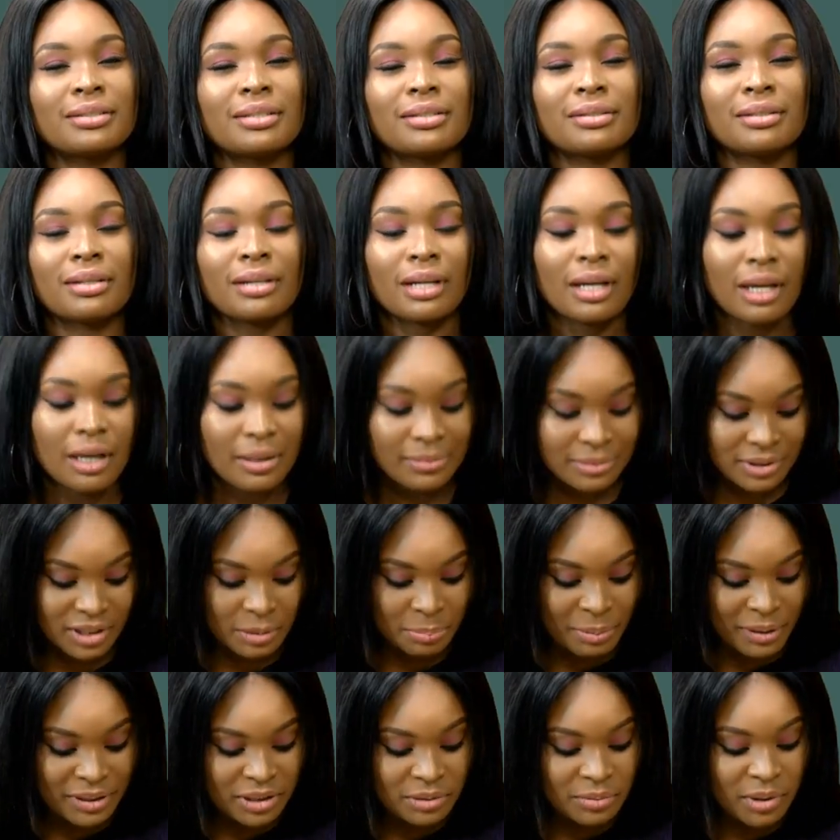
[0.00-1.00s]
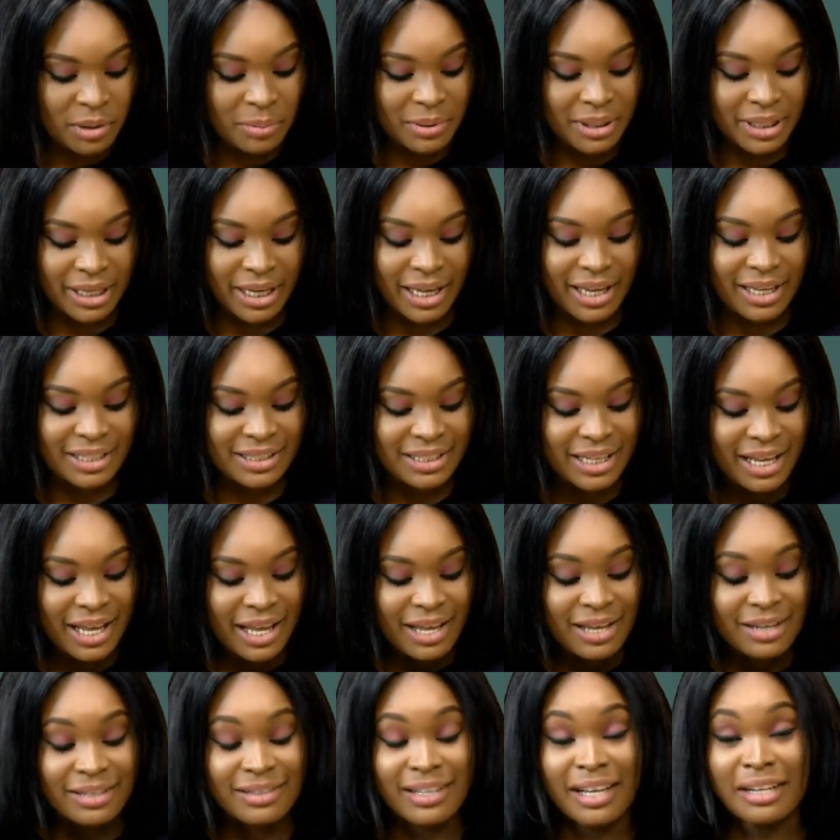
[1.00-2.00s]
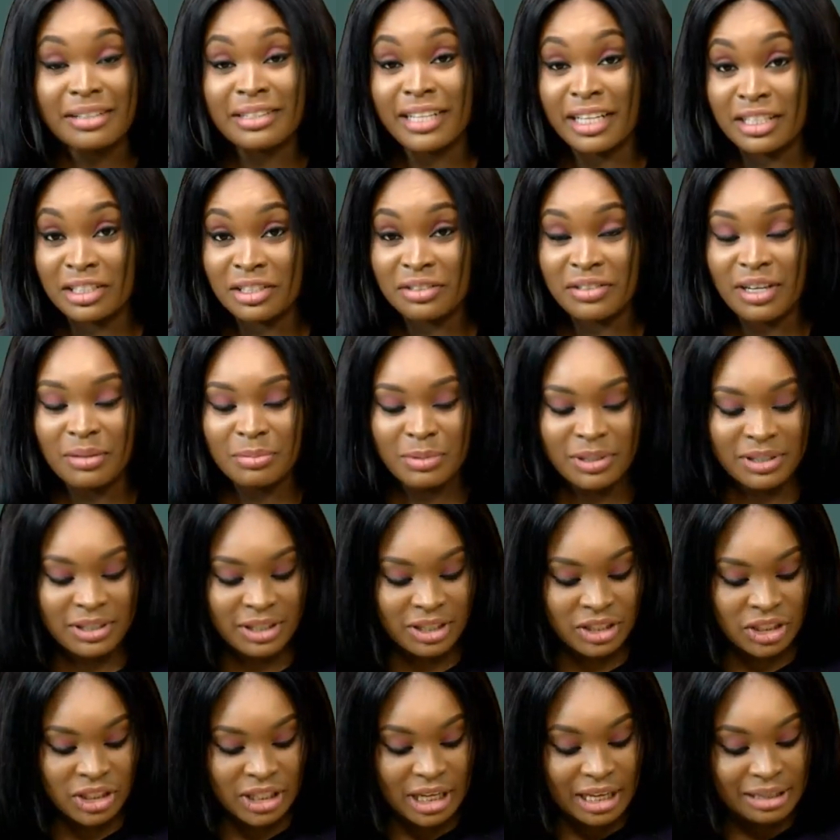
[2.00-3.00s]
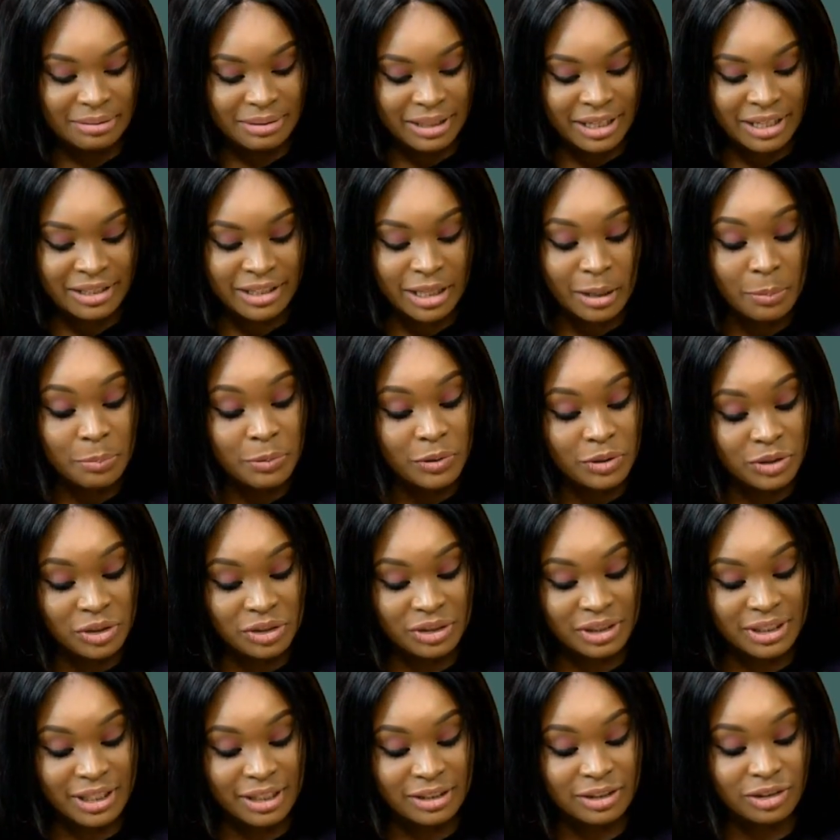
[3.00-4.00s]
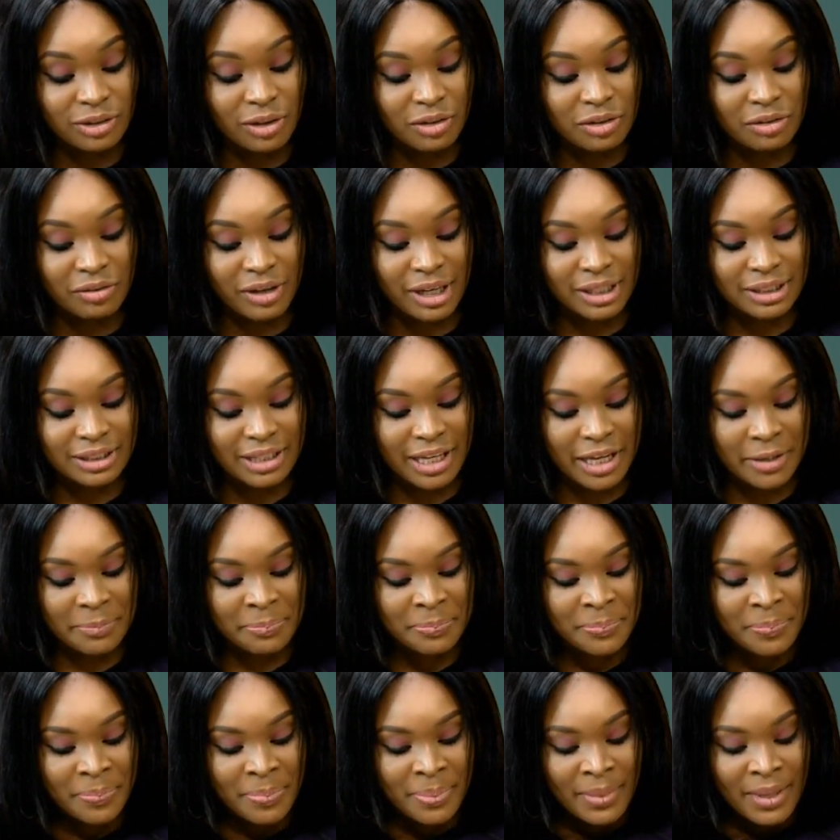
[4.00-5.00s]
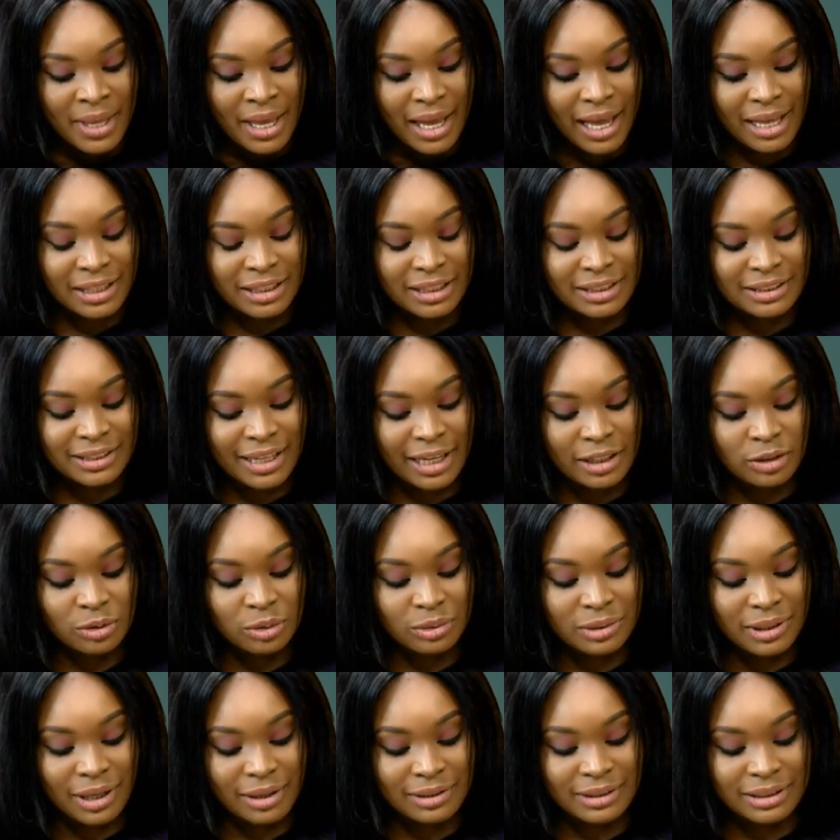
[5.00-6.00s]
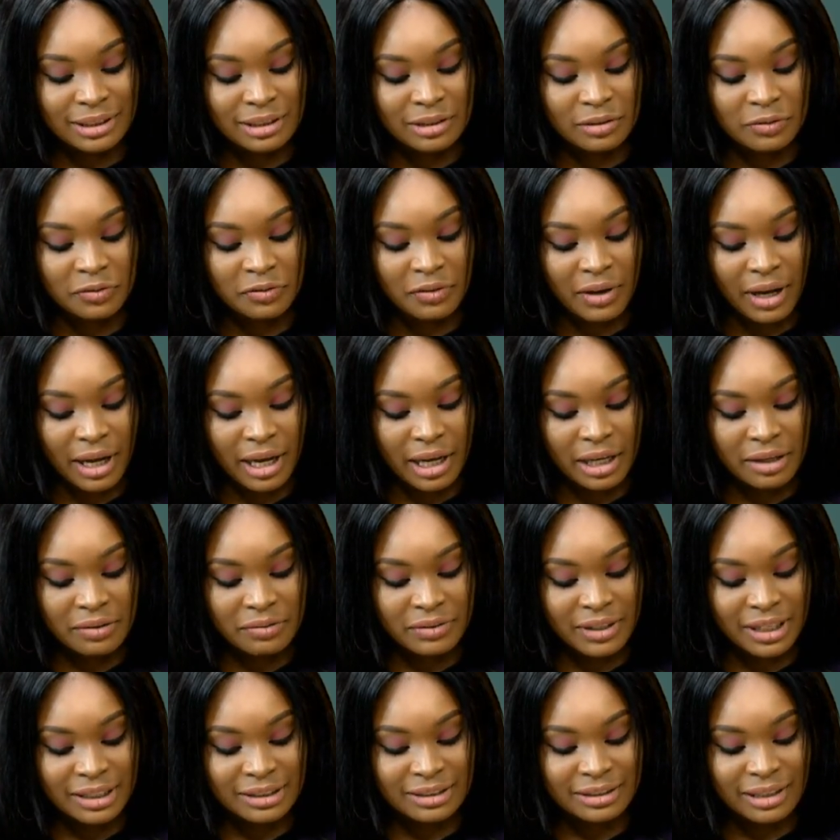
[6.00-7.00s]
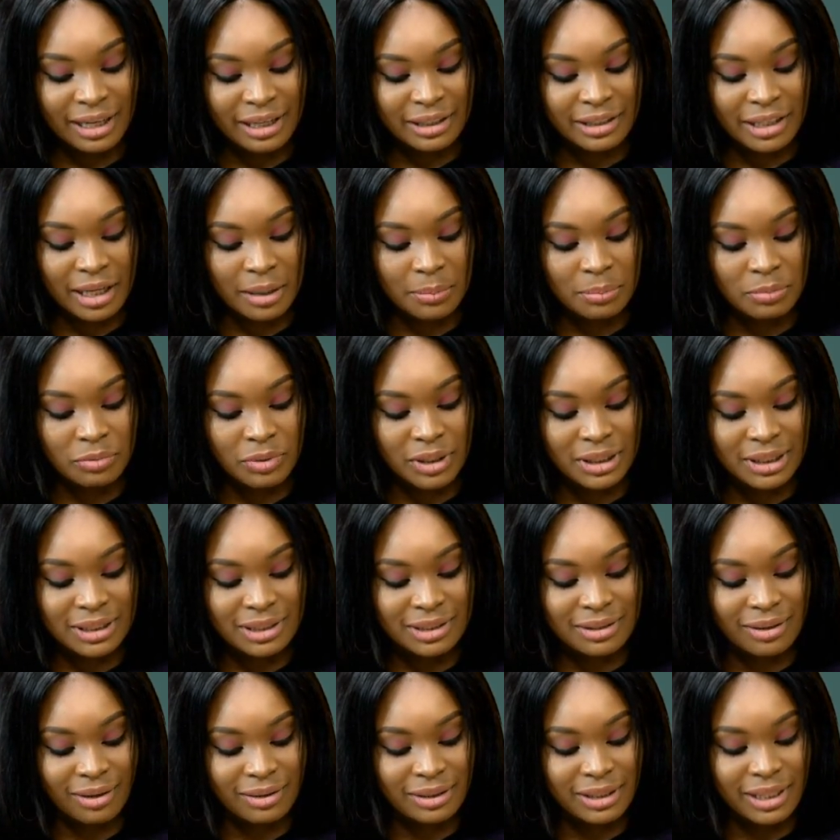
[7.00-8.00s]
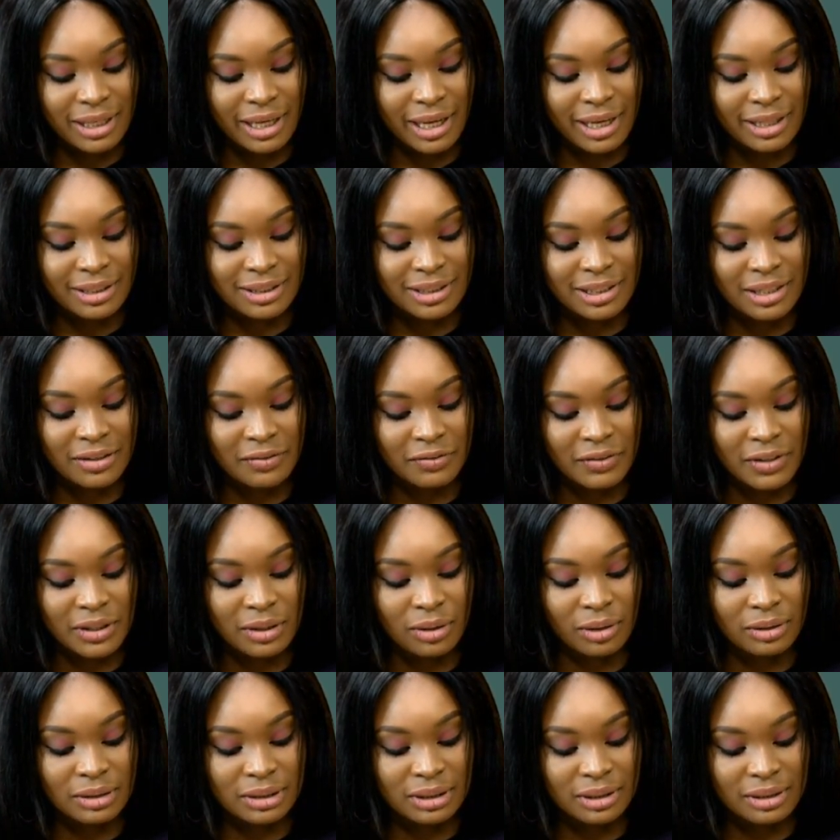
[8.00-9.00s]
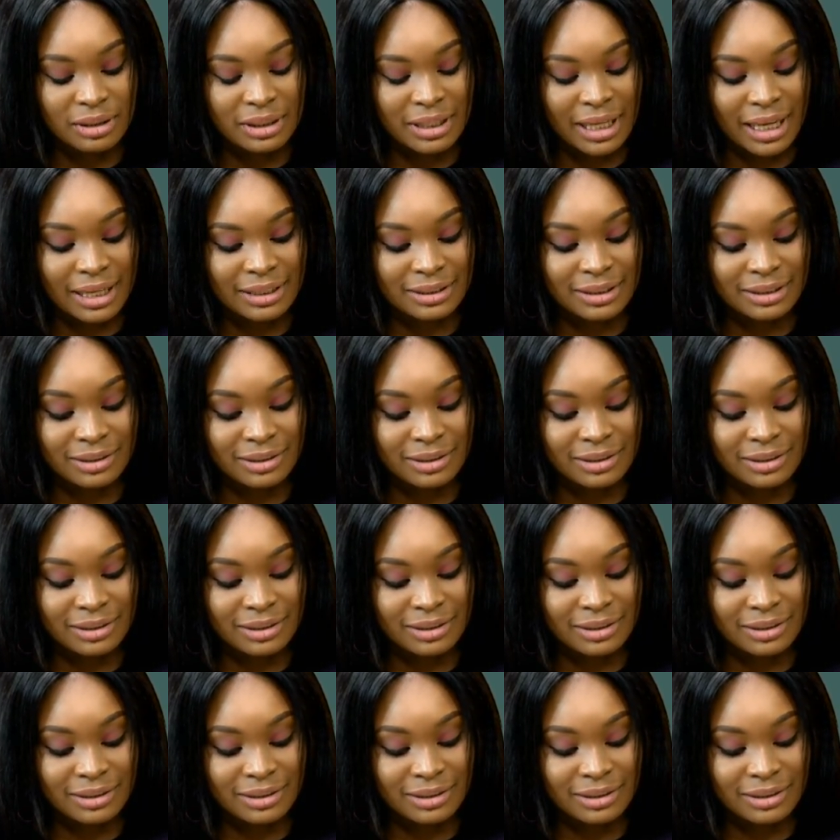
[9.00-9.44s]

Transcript: in the house. The person where we get, now Nigerian musician, in-house producer, songwriter, and inside 2005, they sign him with Sony ATV London as a